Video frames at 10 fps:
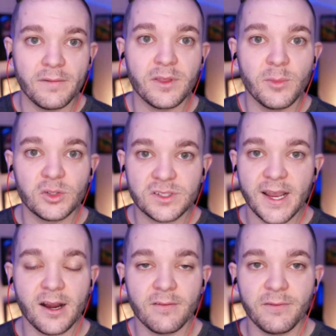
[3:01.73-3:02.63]
of the most
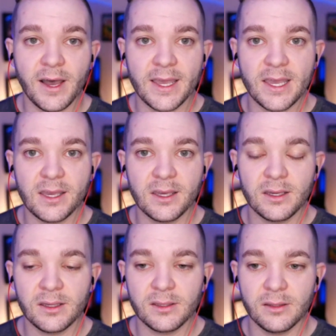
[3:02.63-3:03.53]
terrifying
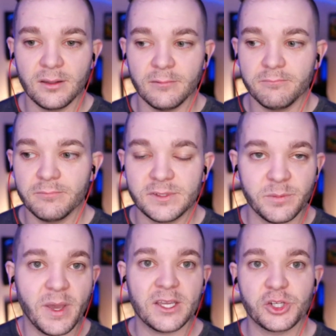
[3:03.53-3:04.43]

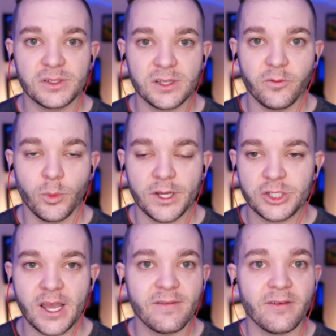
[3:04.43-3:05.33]
depictions of a witch
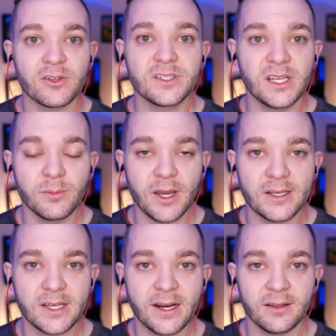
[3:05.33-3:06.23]
I have ever seen in my
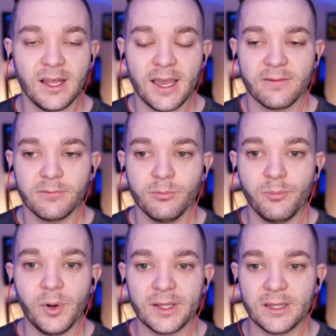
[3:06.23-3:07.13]
entire life.
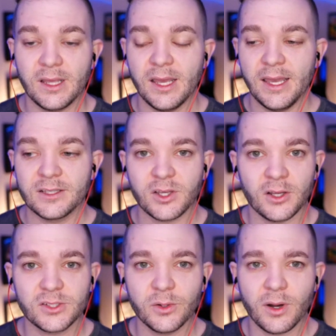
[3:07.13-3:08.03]
But it's
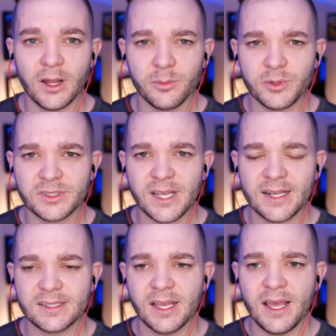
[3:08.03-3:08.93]
also
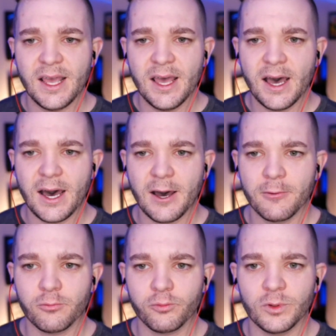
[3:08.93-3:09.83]
100%
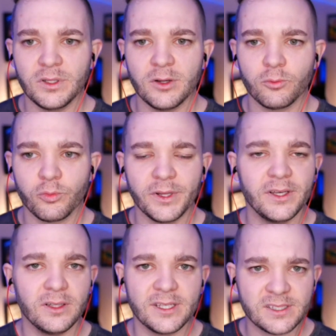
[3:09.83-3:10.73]

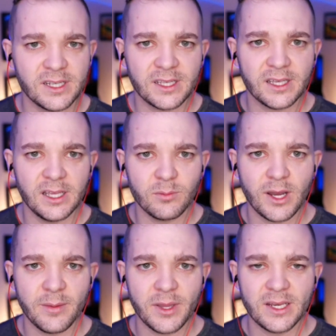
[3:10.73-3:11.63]
realistic, in
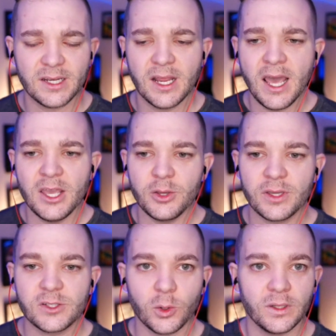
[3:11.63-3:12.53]
my opinion. You
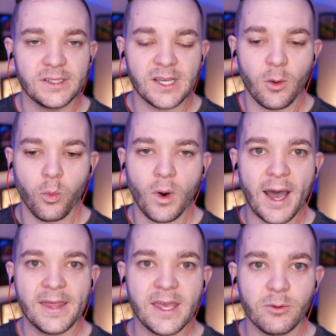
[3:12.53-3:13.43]
could totally tell
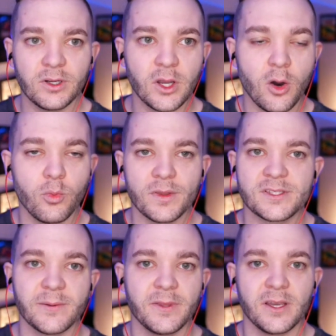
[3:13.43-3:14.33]
why they would go with
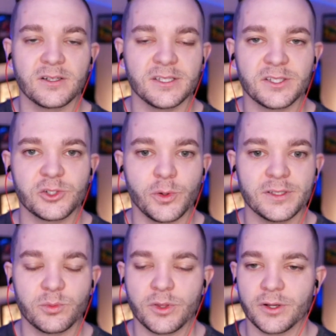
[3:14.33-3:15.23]
some of the artistic
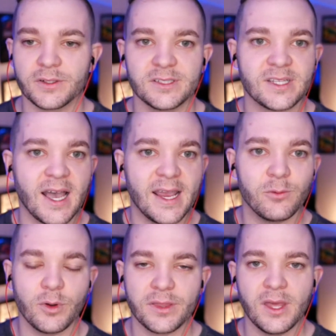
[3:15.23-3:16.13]
choice with her
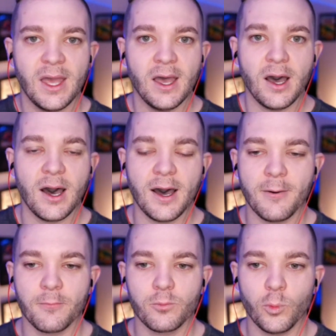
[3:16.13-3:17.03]
design, with
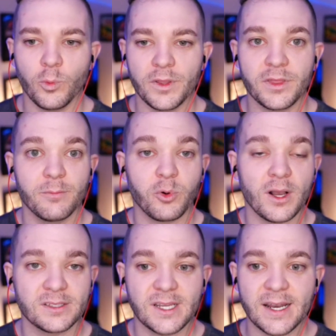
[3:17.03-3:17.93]
the
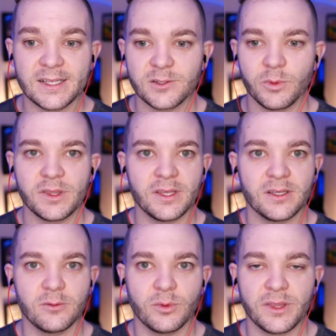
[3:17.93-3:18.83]
prosthetics, with
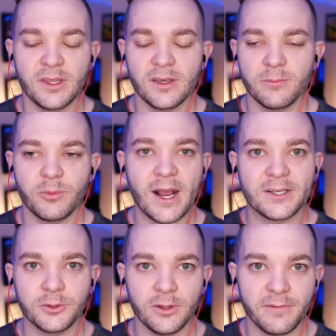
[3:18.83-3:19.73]
the
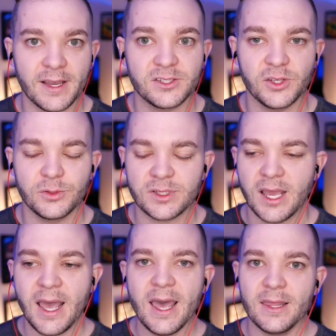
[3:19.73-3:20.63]
practical effects used.
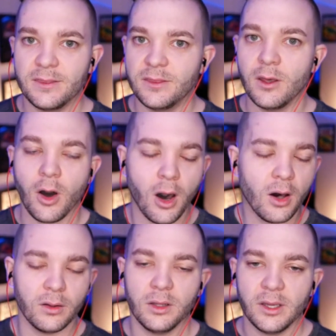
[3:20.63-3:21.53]

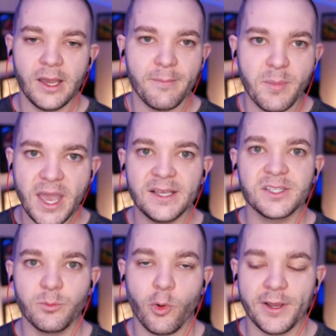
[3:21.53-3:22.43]
All
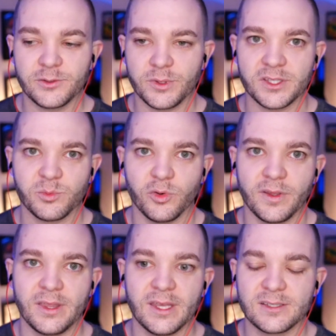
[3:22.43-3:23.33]
amazing points with this
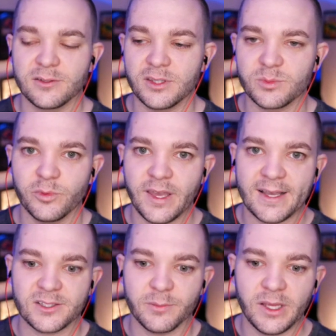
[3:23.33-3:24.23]
movie. This movie
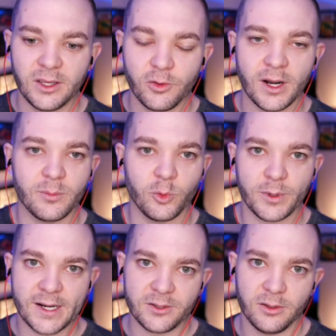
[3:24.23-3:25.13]
has some incredible
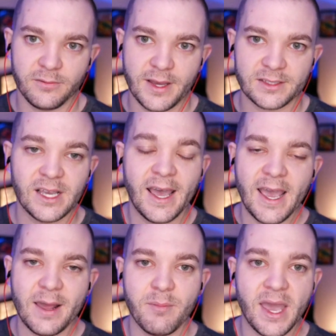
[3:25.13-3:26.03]
practical effects
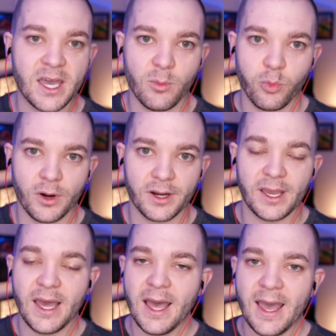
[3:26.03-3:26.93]
and makeup work,
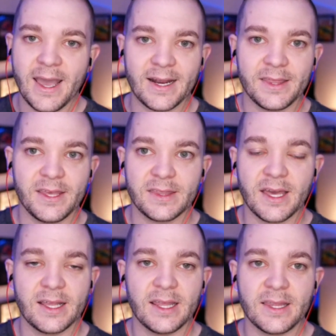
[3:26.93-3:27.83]
and I think
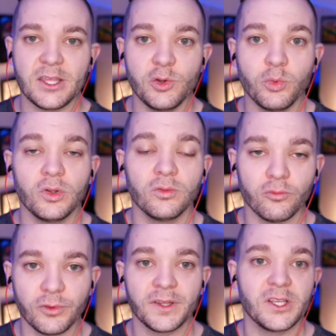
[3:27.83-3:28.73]
that you will
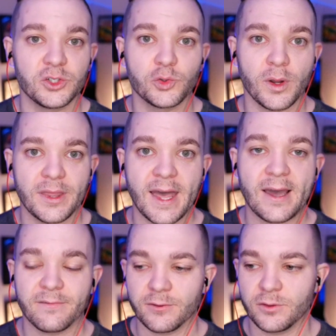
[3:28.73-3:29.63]
really enjoy
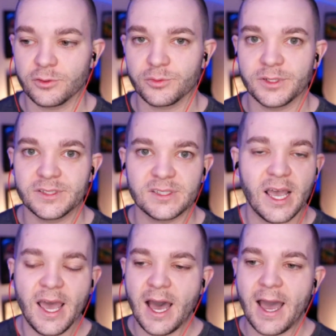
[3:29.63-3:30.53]
that for those reasons.
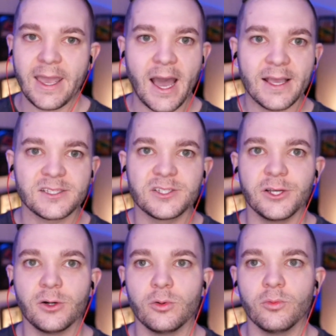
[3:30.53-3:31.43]
I
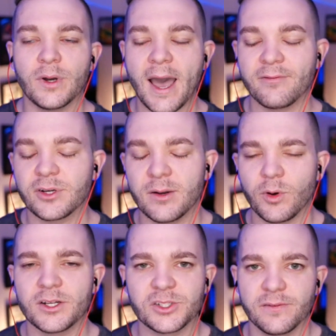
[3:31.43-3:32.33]
still, after I'd
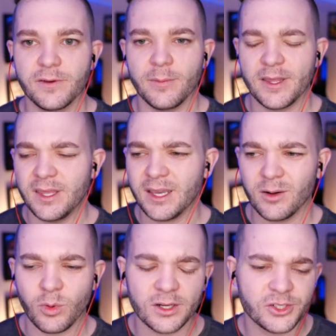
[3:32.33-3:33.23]
watched the film, I think
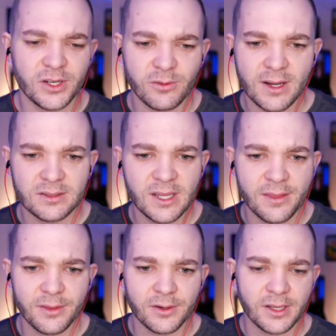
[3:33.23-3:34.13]
I'd watched it around
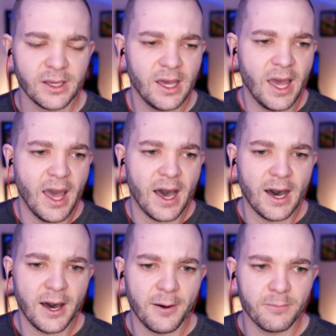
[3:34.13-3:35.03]
10:30.
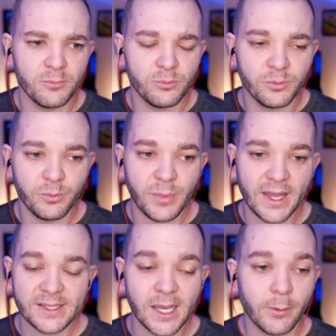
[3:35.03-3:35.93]
By
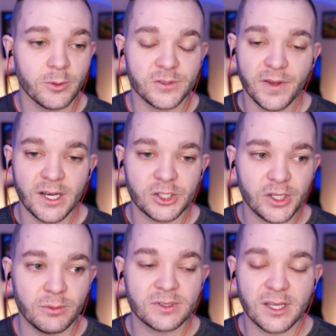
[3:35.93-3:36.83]
the time I was finished,
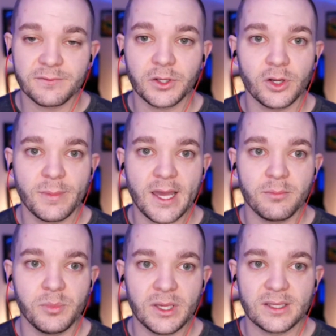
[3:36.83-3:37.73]
it was tough to go to bed
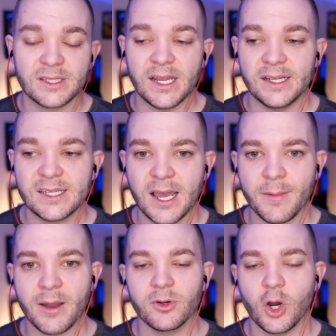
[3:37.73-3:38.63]
because anytime
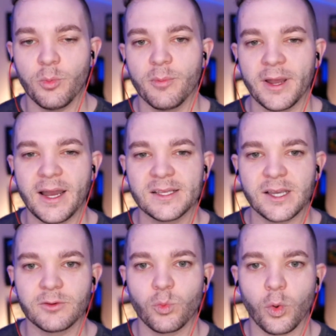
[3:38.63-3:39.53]
I would open my eyes,
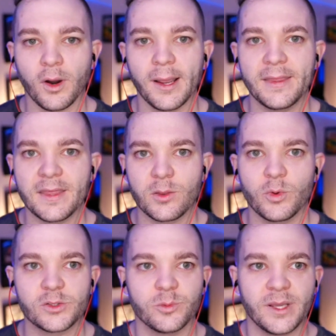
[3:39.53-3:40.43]
I would worry that the
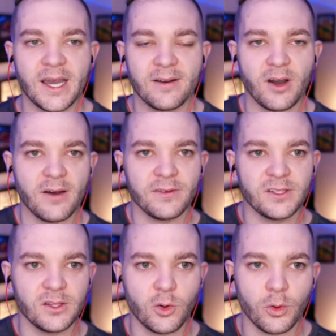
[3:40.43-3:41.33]
witch would be kind of off
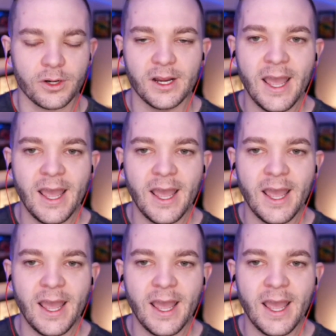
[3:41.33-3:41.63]
into the corner,